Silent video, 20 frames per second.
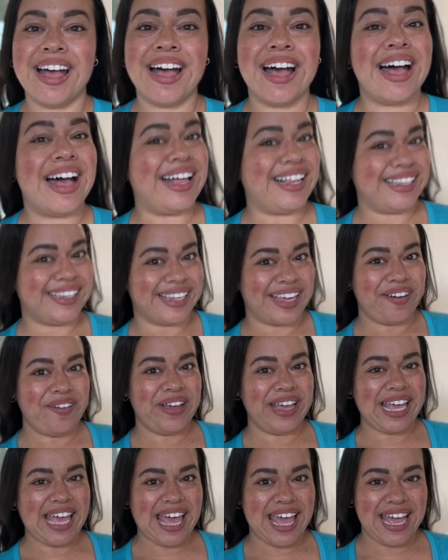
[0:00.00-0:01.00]
Hello
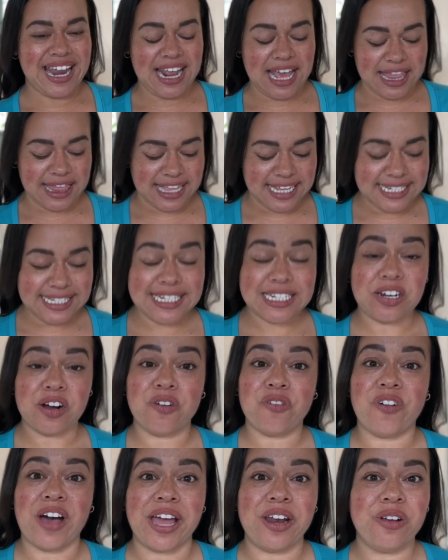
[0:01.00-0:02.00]
again. This is our
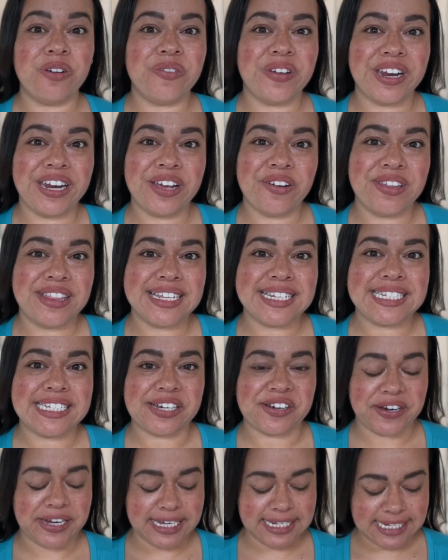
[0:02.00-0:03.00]
final video in the
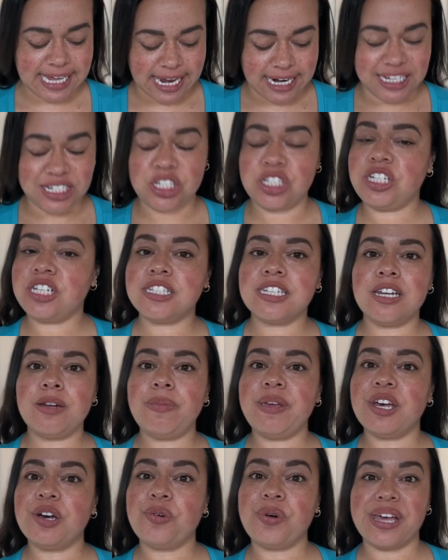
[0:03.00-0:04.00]
series and it's just going to
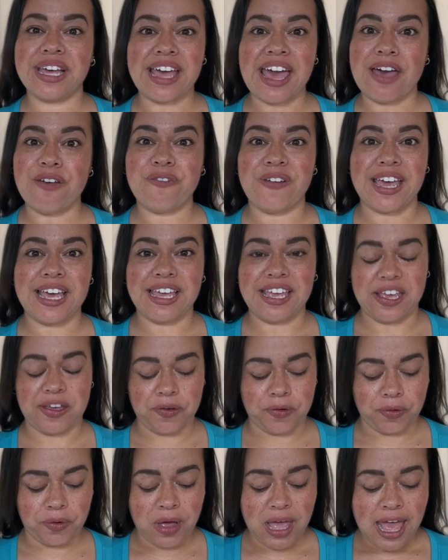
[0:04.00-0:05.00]
be a quick
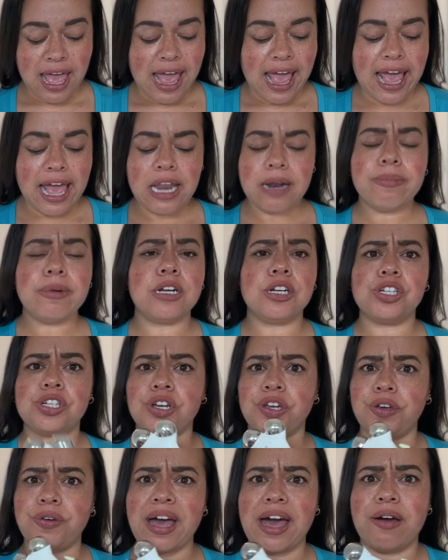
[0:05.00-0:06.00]
FAQ and I'm going to show
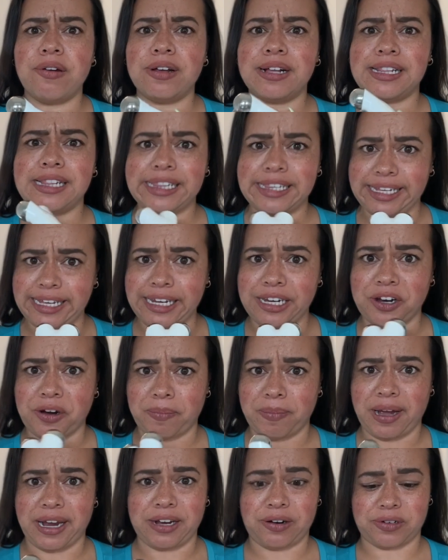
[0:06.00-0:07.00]
you how to clean your
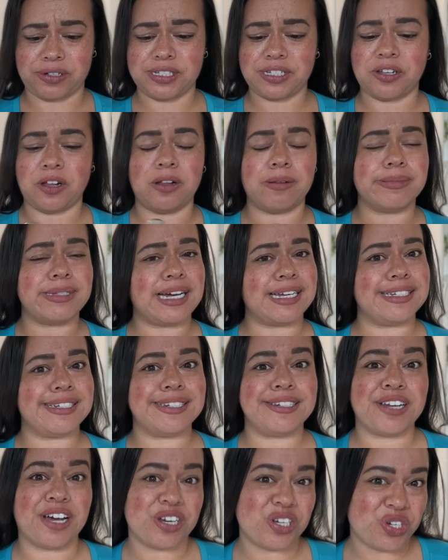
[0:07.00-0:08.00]
MicroSculpt. I did
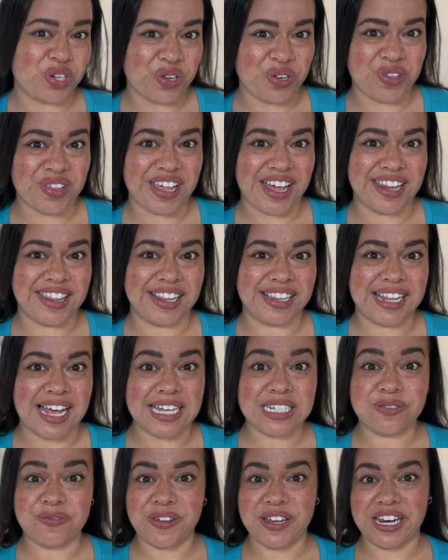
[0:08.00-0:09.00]
not show you that in the
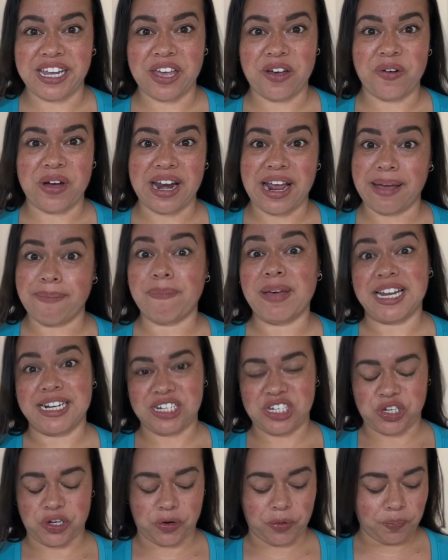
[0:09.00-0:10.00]
last video and I meant
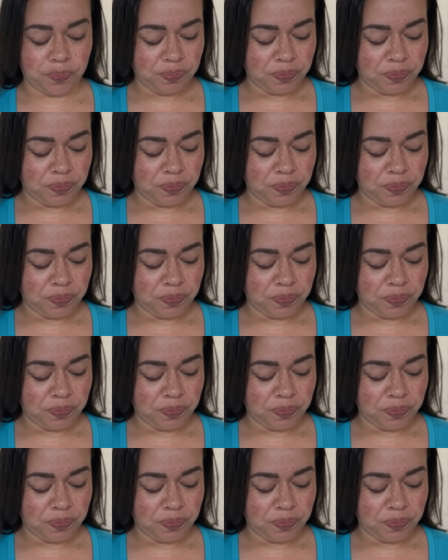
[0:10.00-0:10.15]
to.